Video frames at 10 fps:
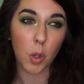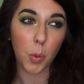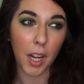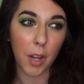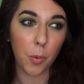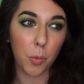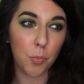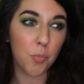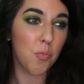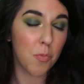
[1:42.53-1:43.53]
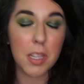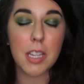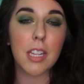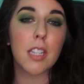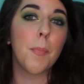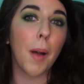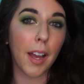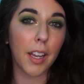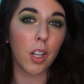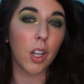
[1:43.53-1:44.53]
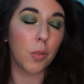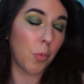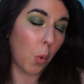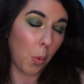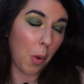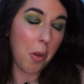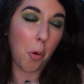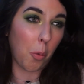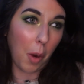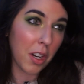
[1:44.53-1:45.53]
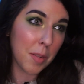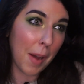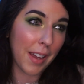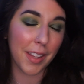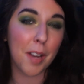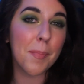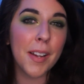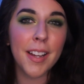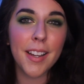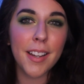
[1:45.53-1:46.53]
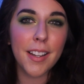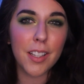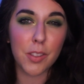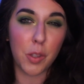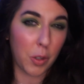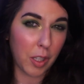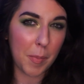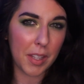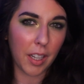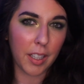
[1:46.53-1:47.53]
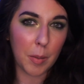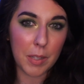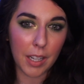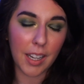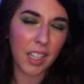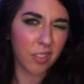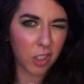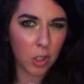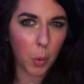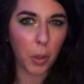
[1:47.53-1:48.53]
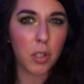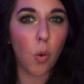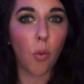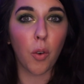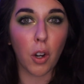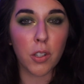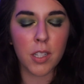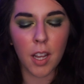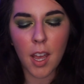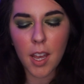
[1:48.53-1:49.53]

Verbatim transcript: So when I need to buy or want to buy them, they're going to be the items that I kind of look towards first.